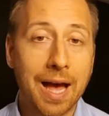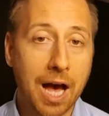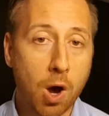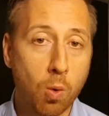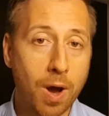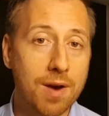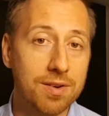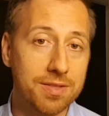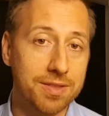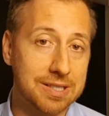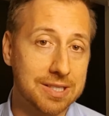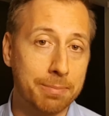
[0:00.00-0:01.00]
However,
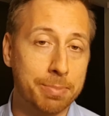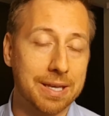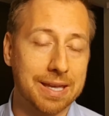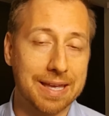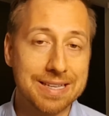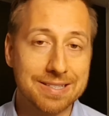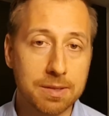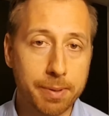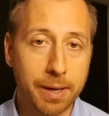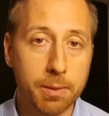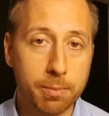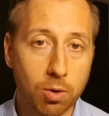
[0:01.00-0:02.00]
the topic is
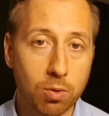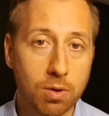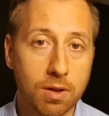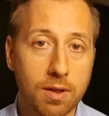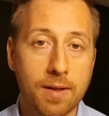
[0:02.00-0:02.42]
debatable.